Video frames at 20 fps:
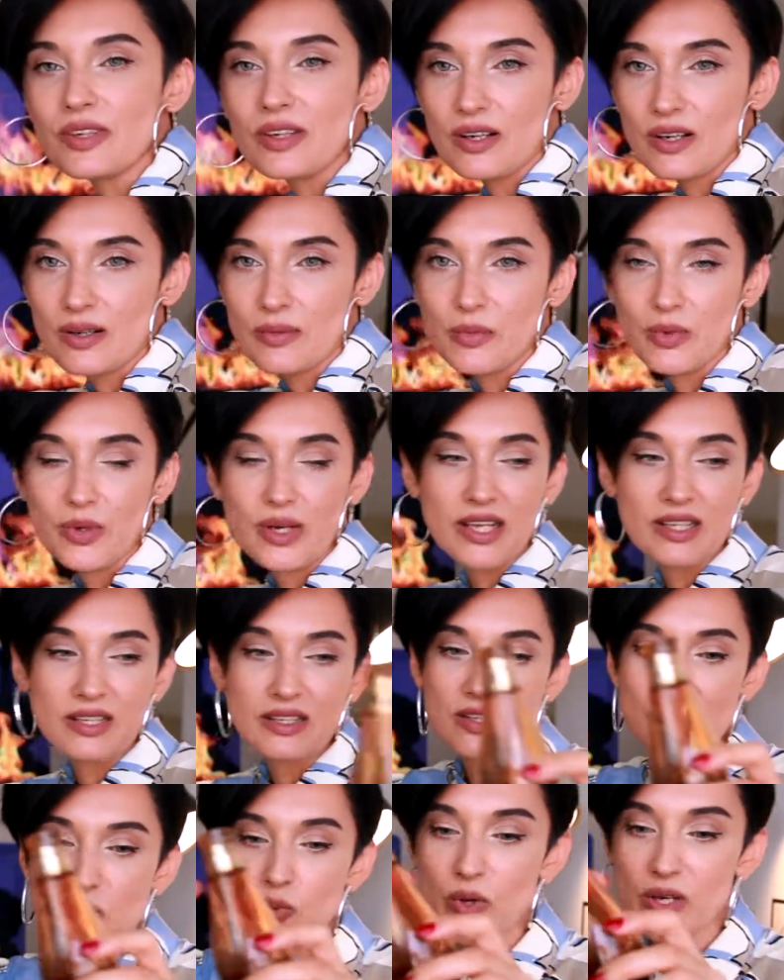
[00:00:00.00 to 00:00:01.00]
more,
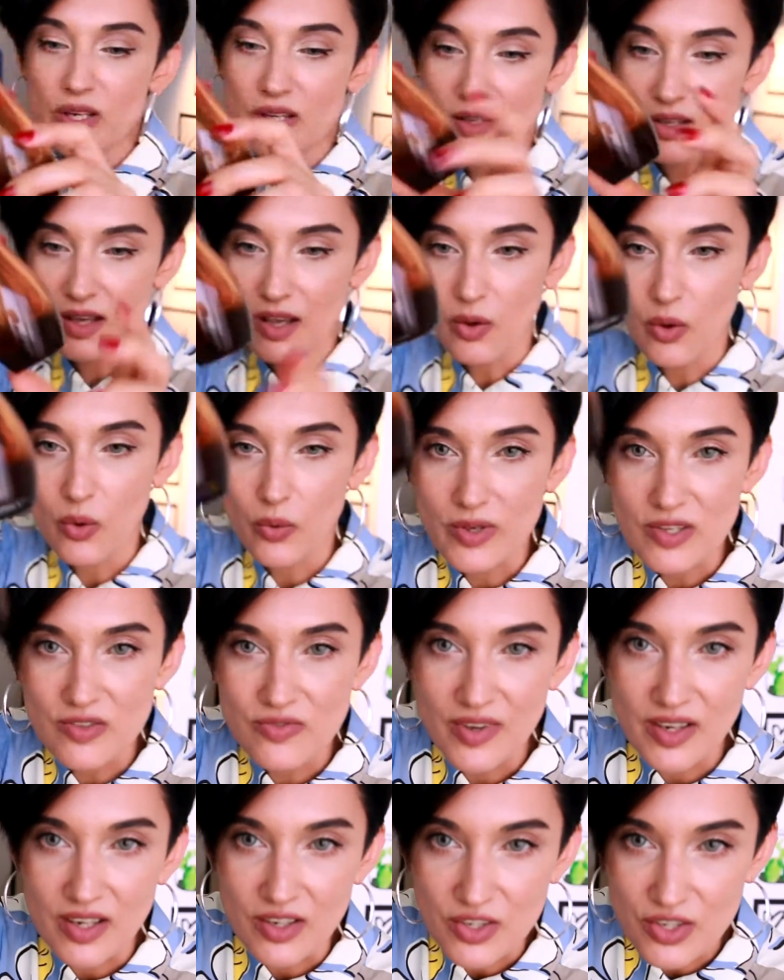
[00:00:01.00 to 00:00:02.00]
and this one I almost
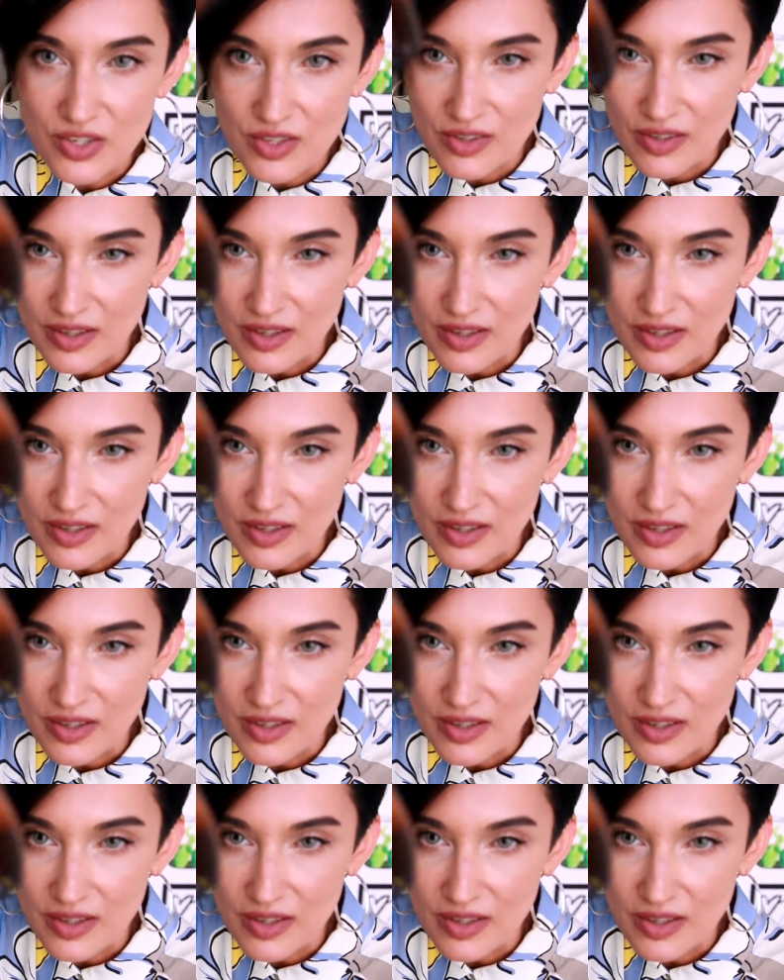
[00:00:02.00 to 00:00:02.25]
finished.